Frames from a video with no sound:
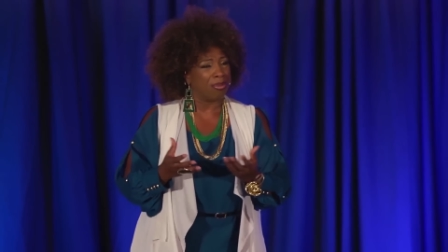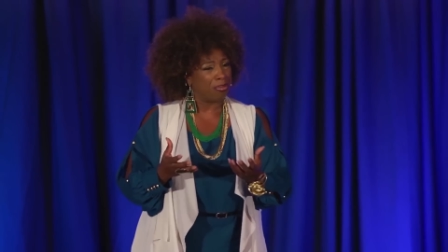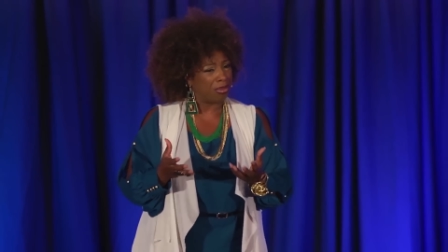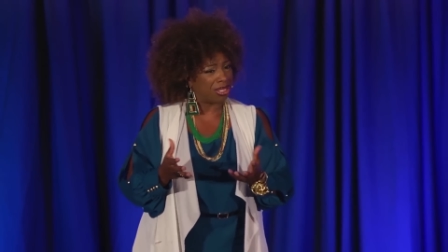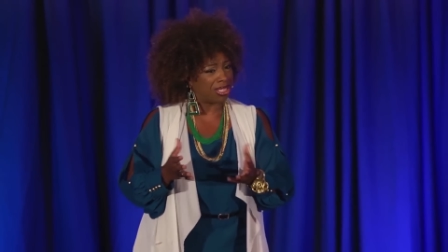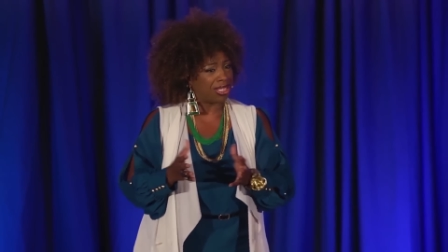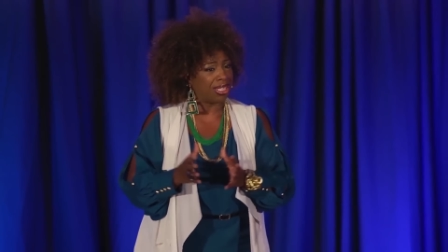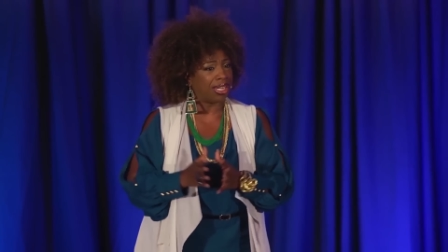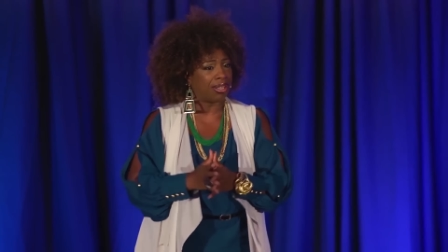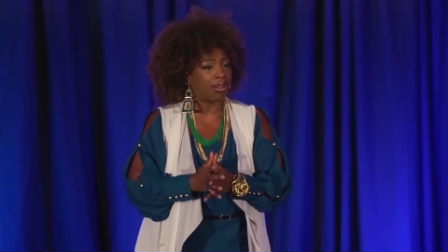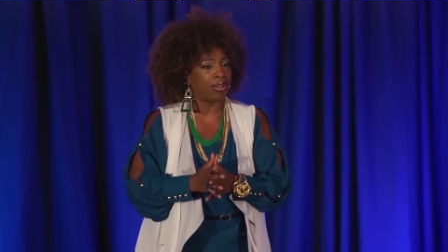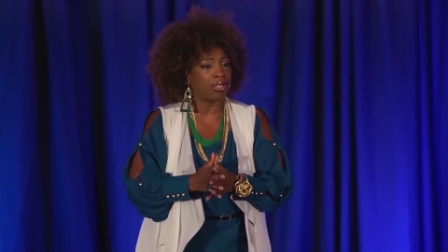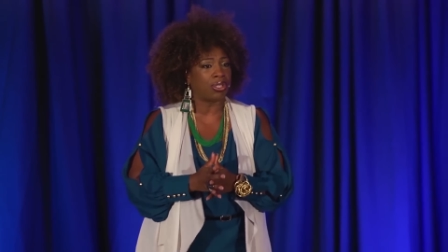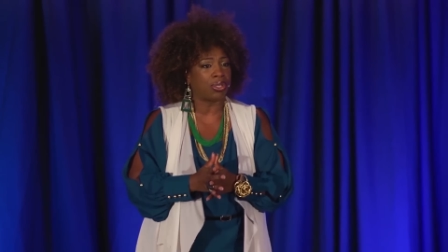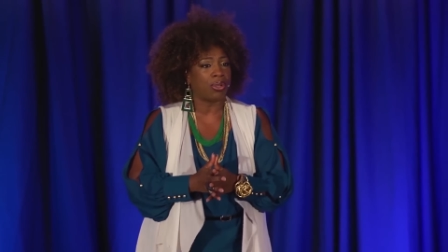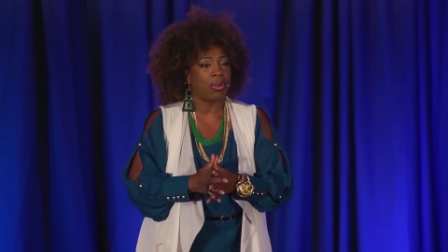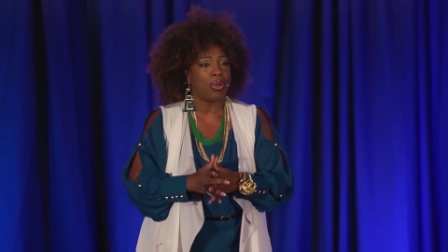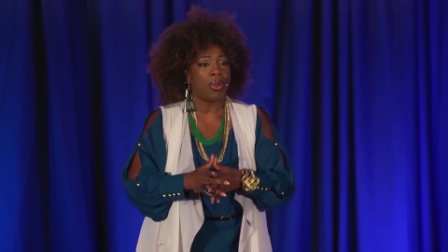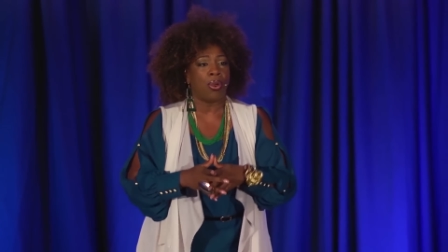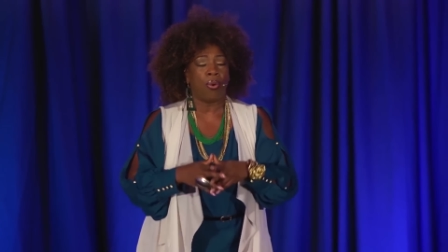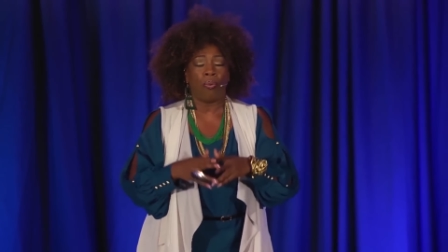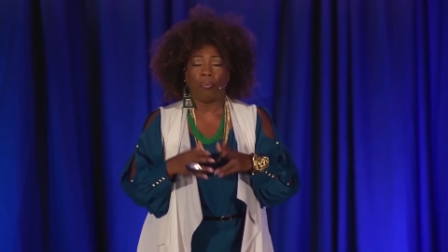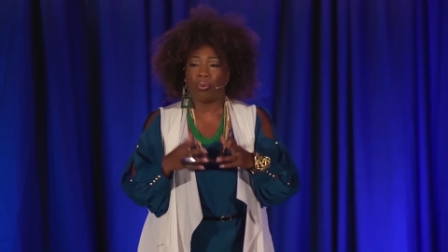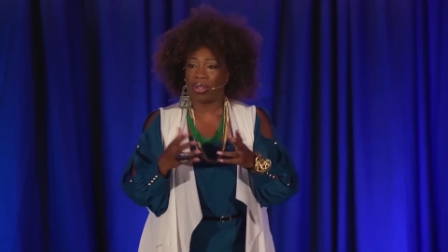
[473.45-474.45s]
Miz Nichols,
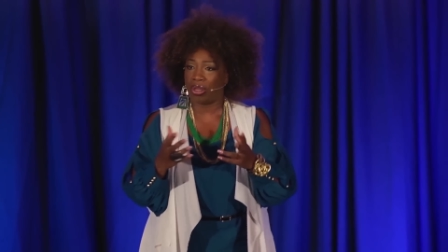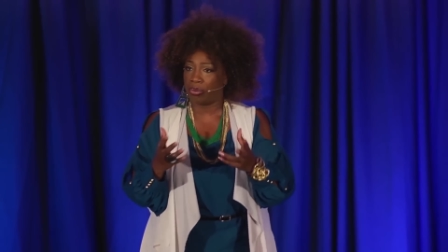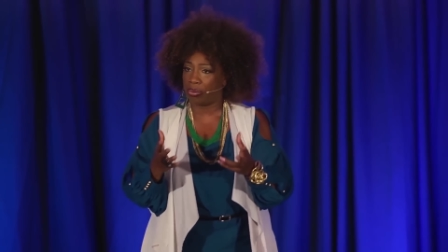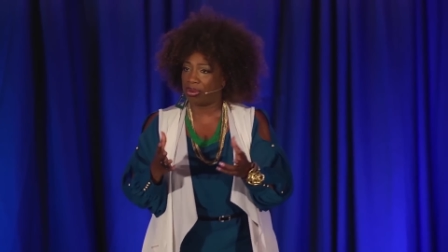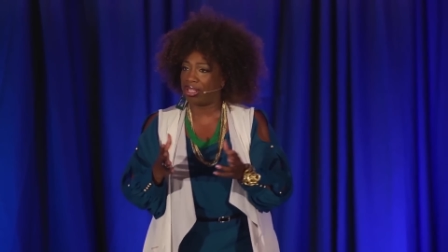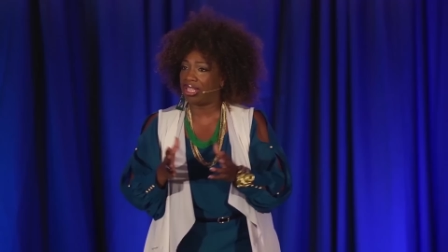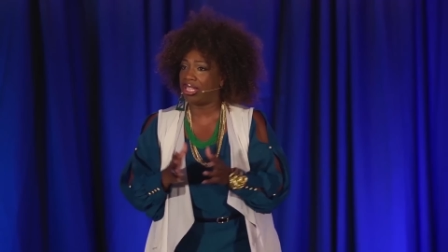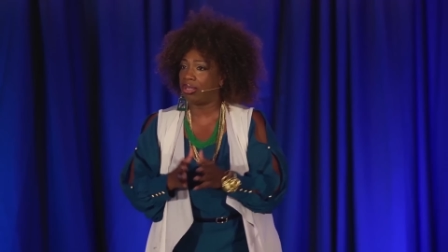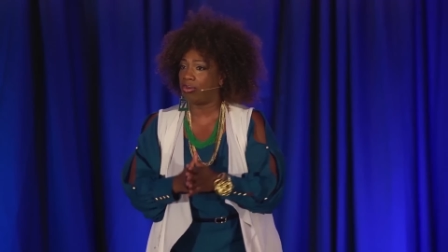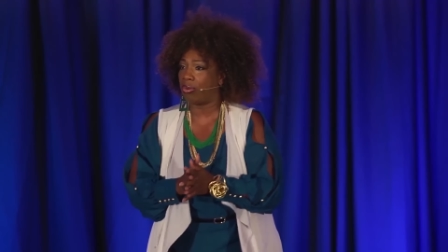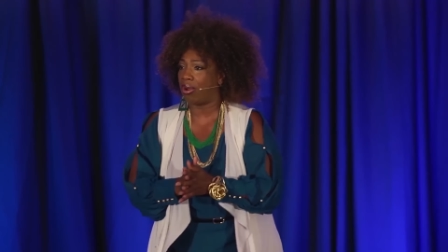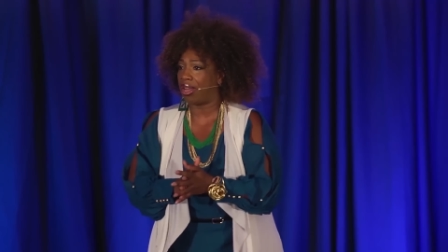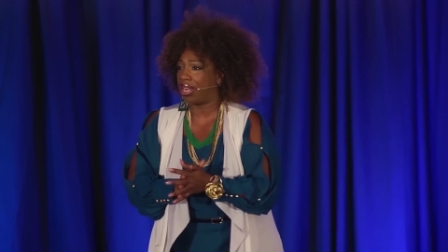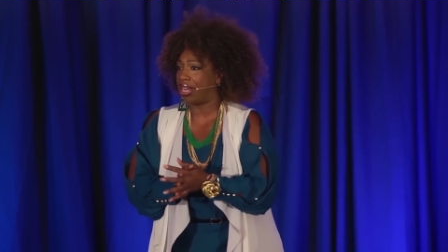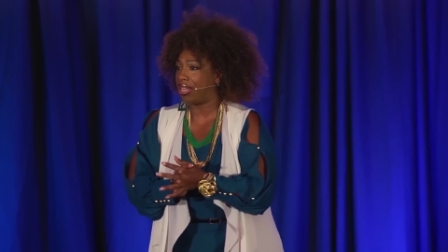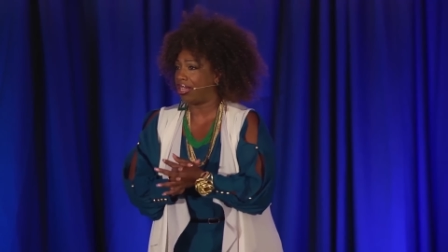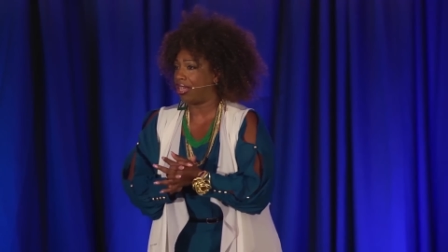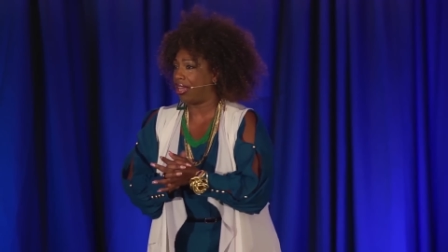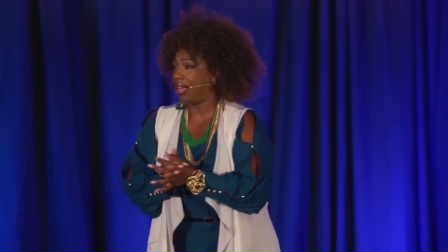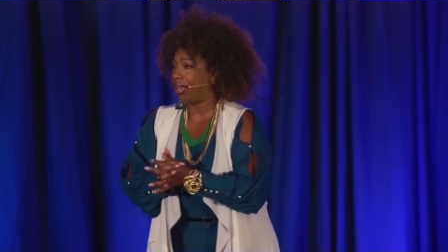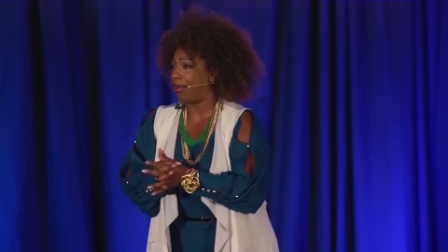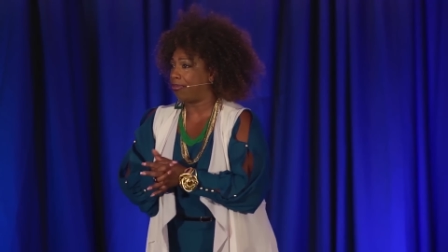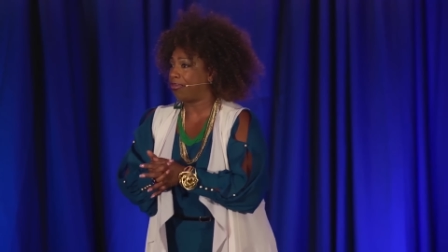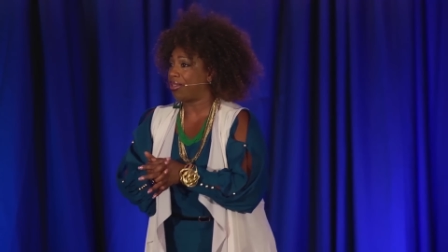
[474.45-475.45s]
we really want
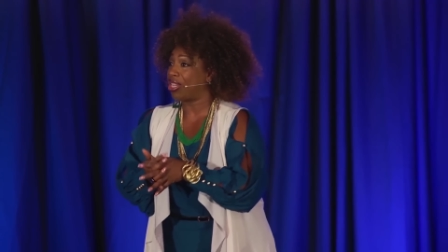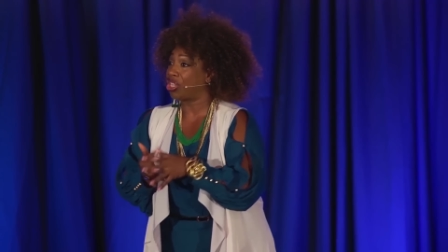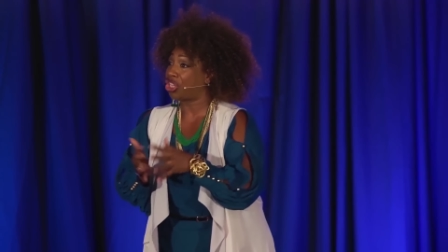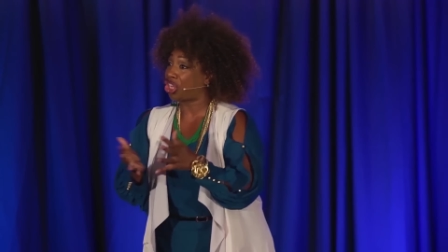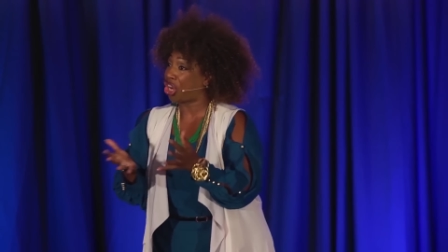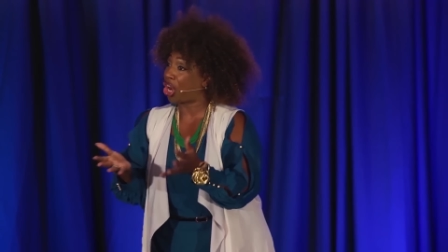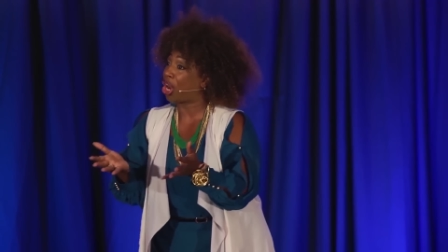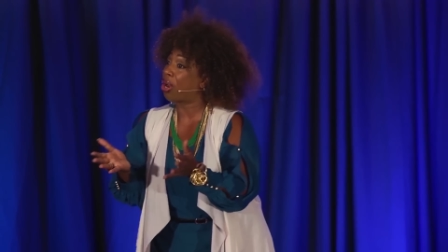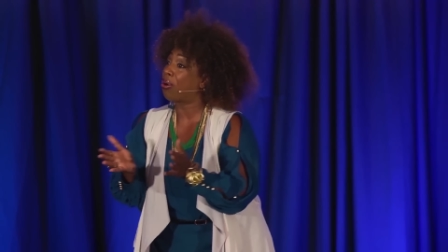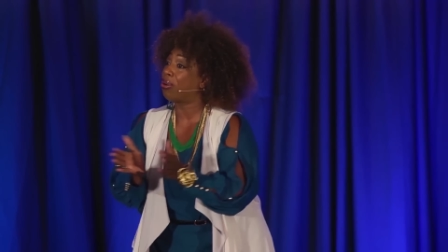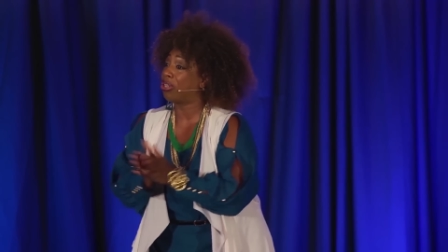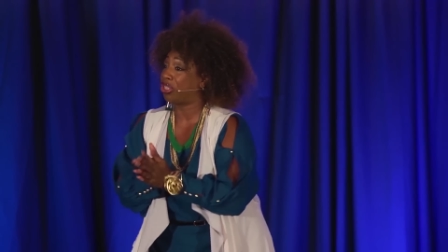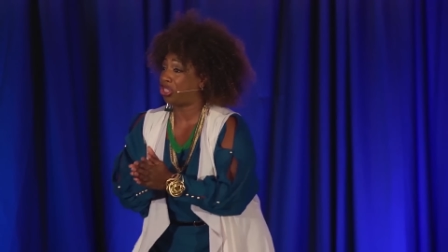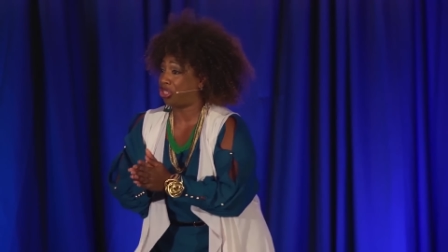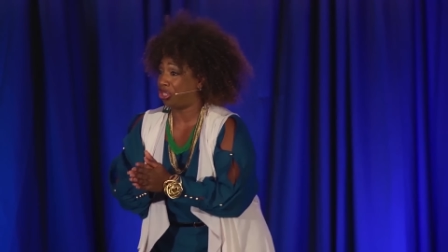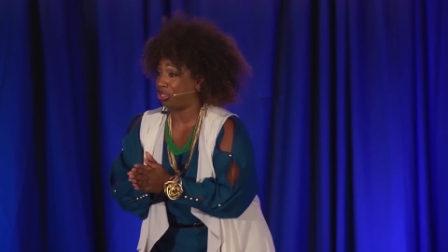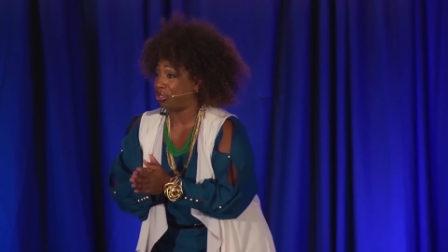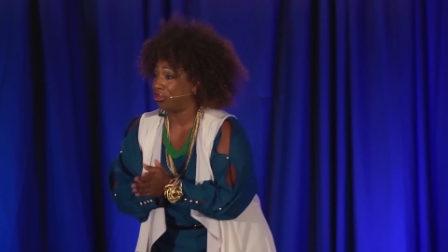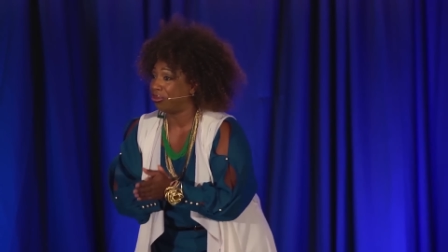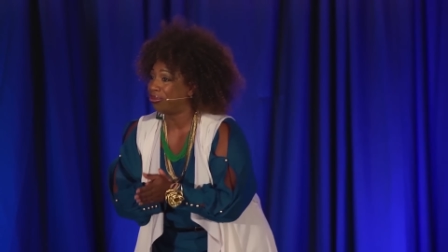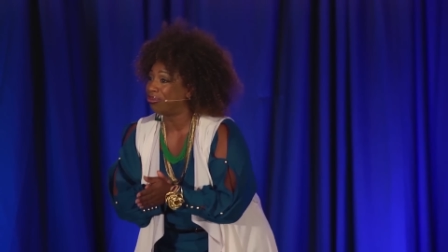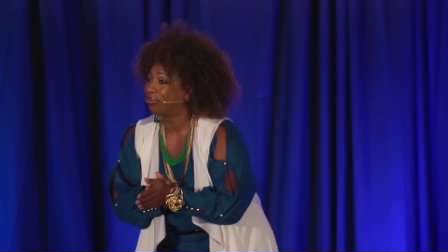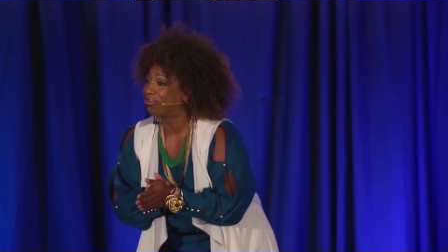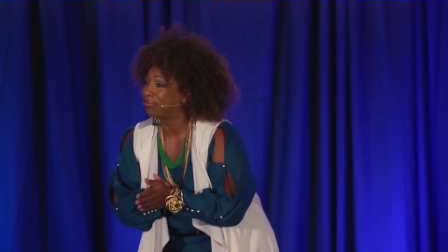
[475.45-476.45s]
to um, encourage
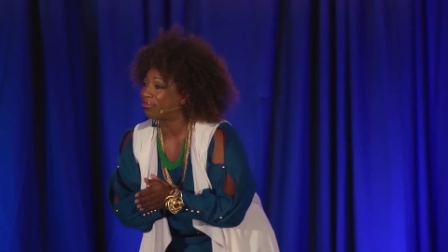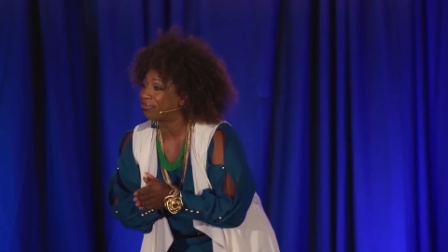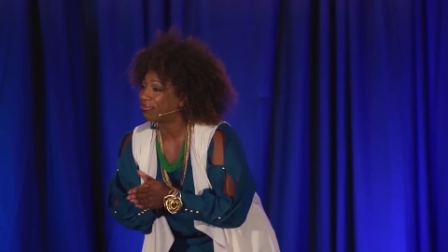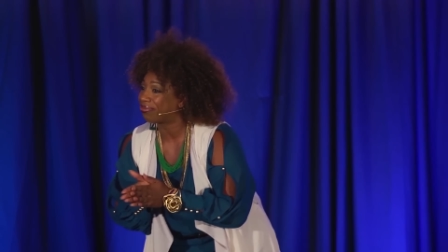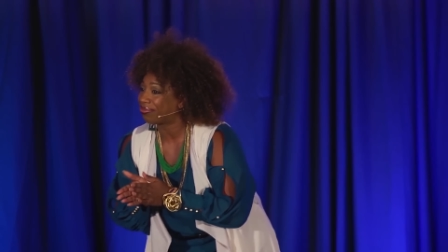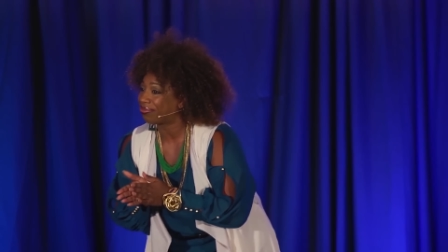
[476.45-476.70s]
you